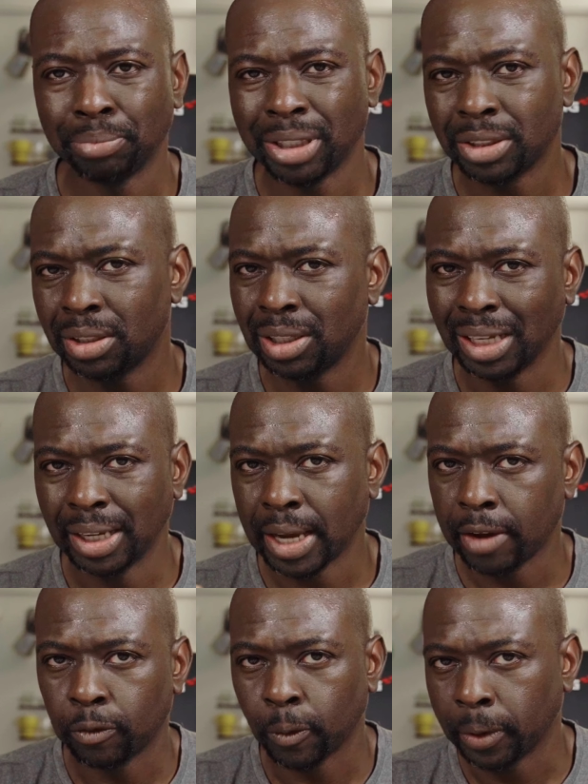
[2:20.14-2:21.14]
mention the
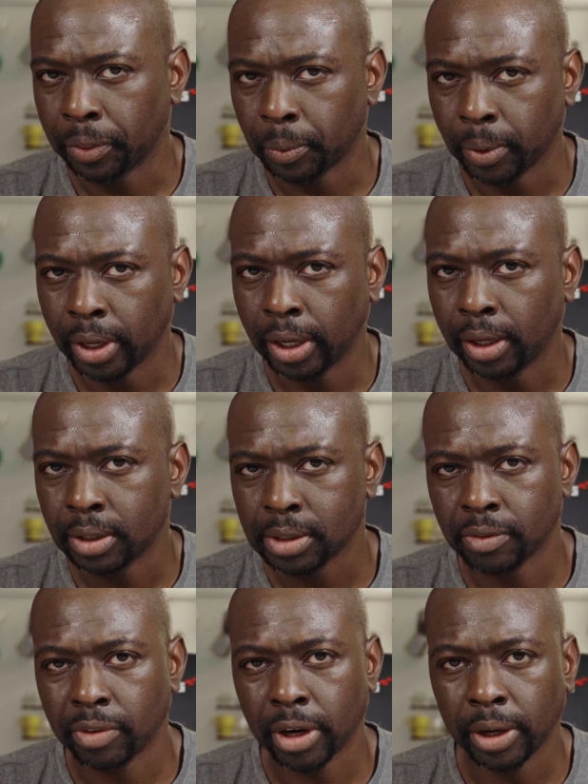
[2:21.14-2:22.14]
EK43. It's
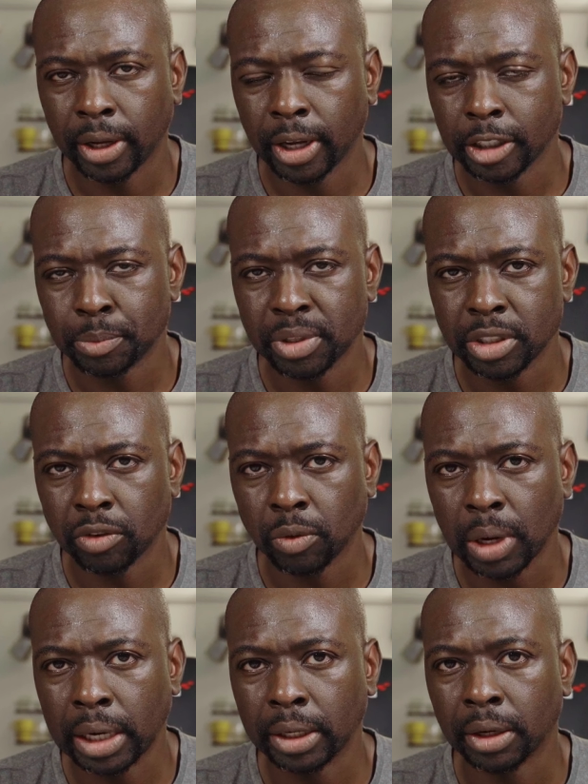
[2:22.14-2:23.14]
a very expensive
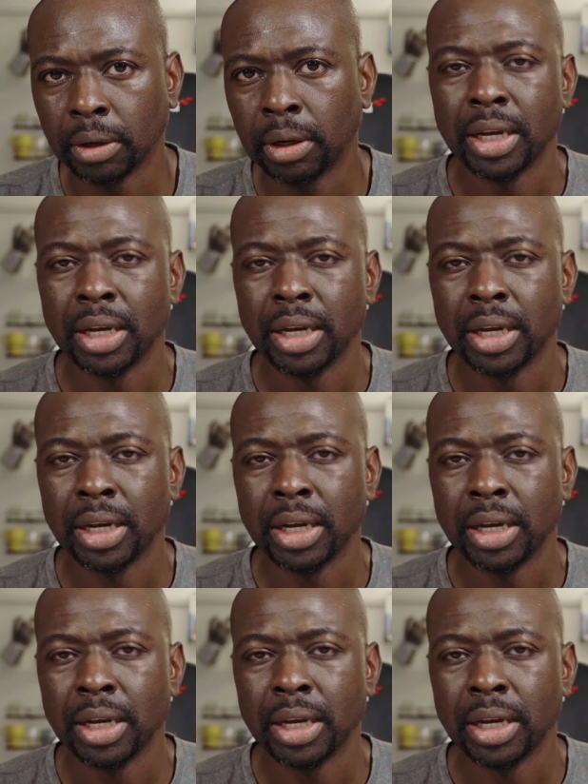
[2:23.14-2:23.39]
grinder.